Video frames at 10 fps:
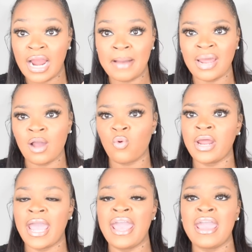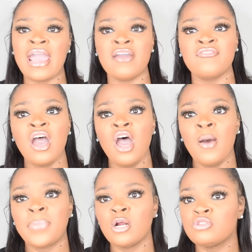I'm not going to have
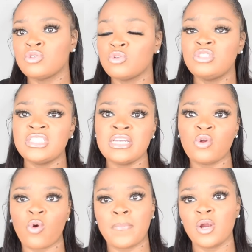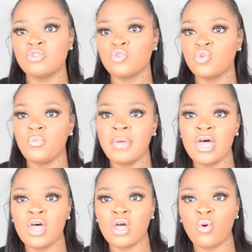personal shit or personal
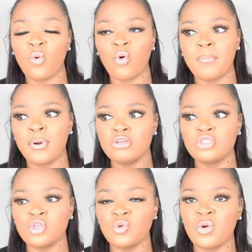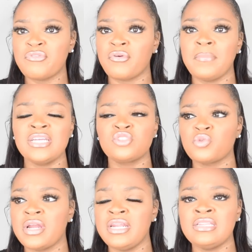mail or personal information
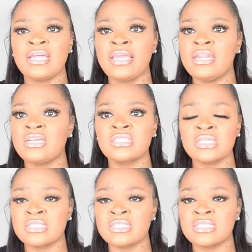or anything getting sent